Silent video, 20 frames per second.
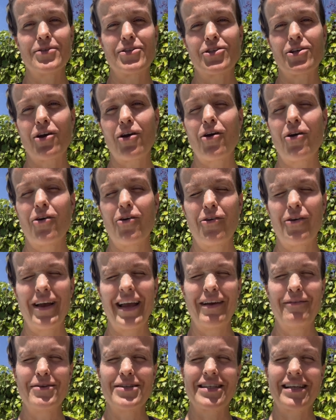So
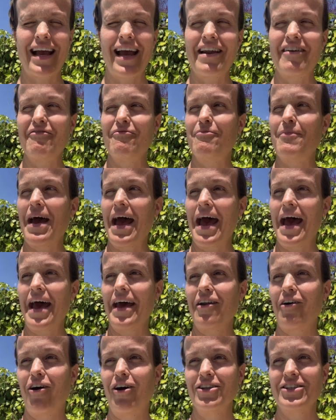it was kind of
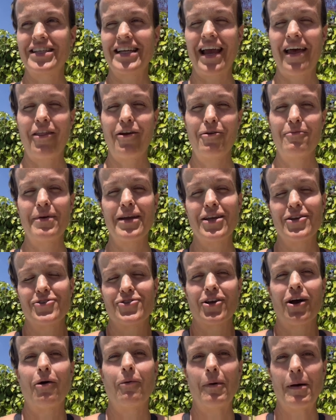bad altogether, but you
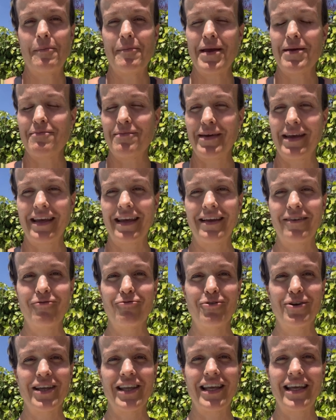saw what made me
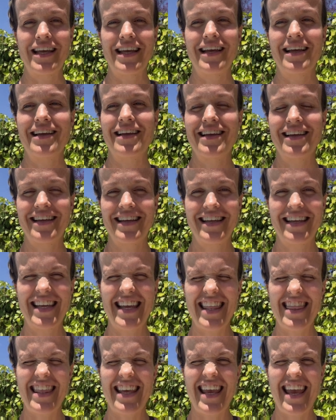really
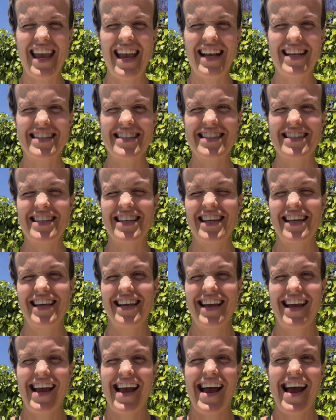get the kicks.
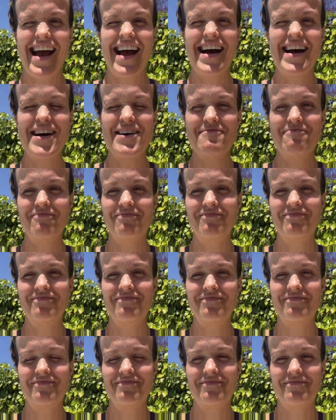Um,
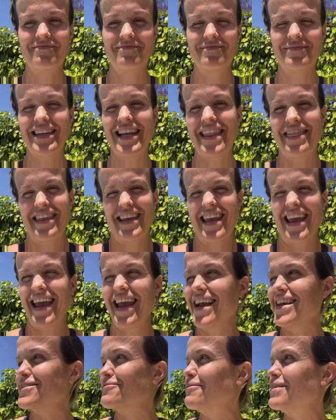get the
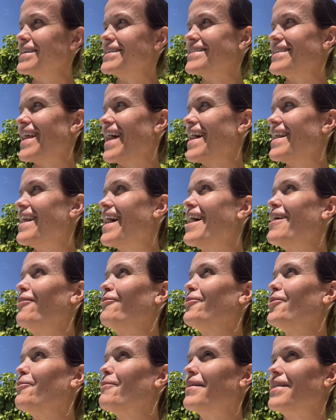kicks? What is that? I
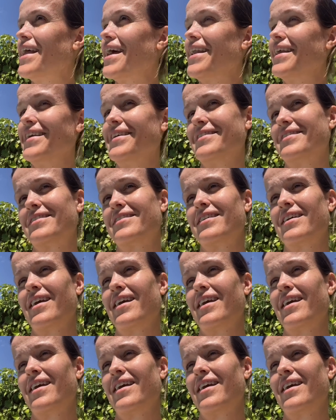don't know what that is.